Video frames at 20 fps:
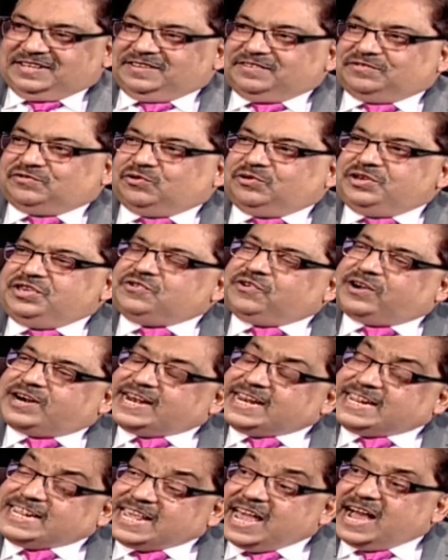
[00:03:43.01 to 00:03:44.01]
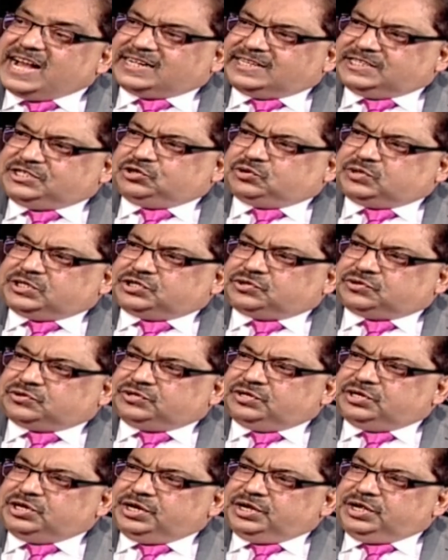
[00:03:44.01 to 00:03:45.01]
So your young
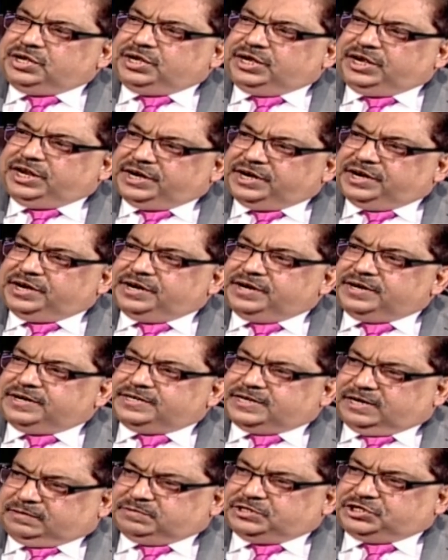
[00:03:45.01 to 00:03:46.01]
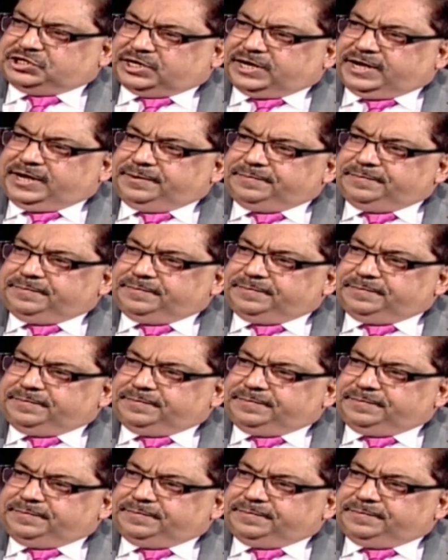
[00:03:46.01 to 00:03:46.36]
education in Derbyshire,